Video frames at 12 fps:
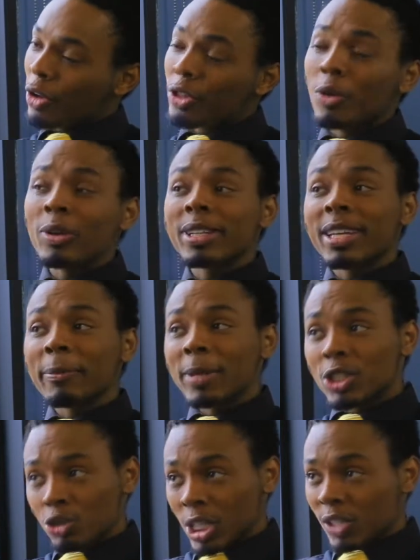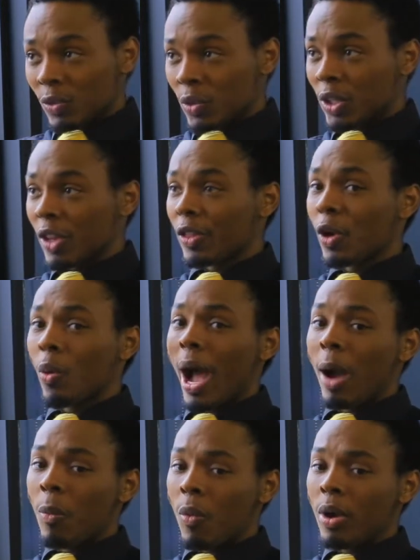Although it can be stressful, and although
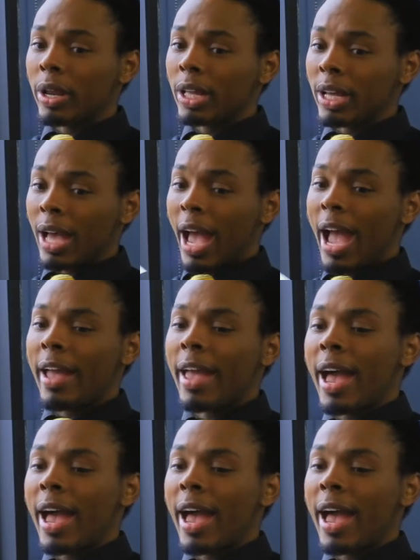I want, I,